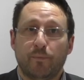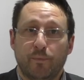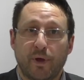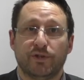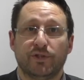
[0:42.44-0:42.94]

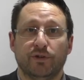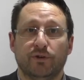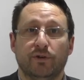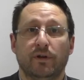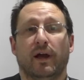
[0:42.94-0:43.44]
post
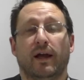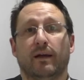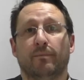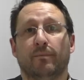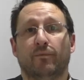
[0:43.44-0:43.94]

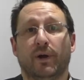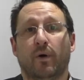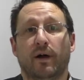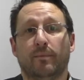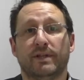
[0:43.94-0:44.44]
your
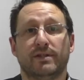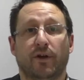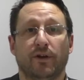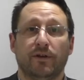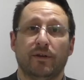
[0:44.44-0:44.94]
requirements
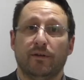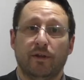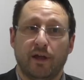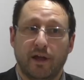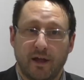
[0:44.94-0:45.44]
on
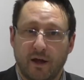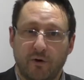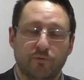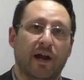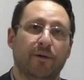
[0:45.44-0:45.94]
a
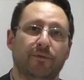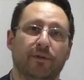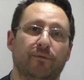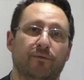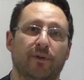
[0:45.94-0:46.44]
whole raft
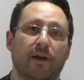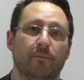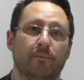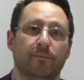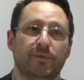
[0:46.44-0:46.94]
of
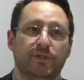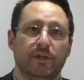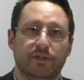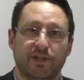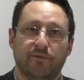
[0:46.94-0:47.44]

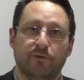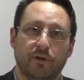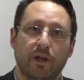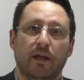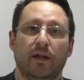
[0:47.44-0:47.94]

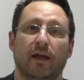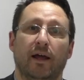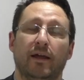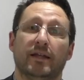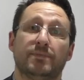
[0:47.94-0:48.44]
general
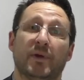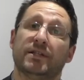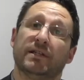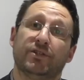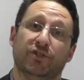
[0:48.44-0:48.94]
and
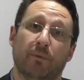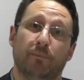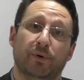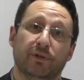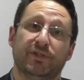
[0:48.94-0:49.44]
specialist
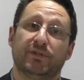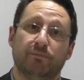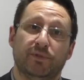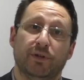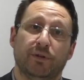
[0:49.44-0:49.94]
job boards.
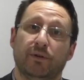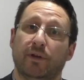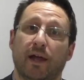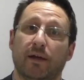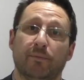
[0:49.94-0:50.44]

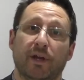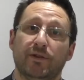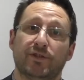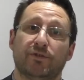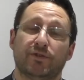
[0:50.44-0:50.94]
Do
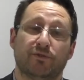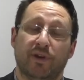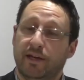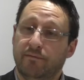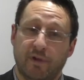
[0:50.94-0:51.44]

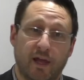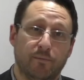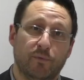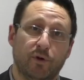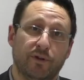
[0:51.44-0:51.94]
screen
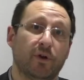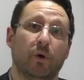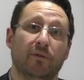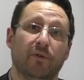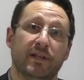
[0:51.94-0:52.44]
all of the
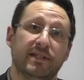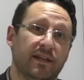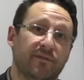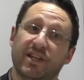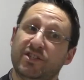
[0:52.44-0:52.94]
qualified
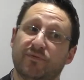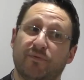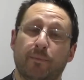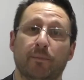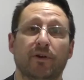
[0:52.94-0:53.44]
CVs, just
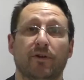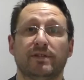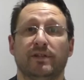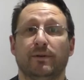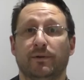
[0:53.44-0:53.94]
flip them
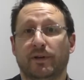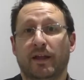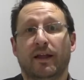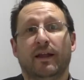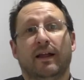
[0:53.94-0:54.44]
across to you,
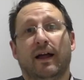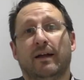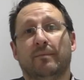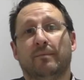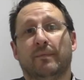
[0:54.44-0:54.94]

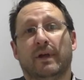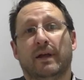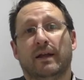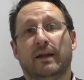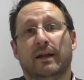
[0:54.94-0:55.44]
and
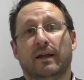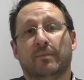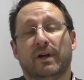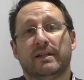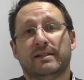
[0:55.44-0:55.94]
like
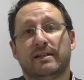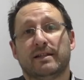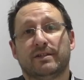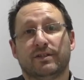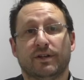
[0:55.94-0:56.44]
Martin says,
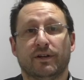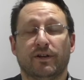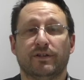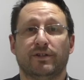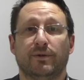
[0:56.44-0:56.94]
that's just going to
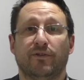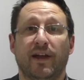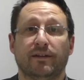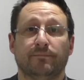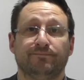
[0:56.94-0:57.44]
cost you a
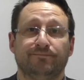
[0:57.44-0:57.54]
grand.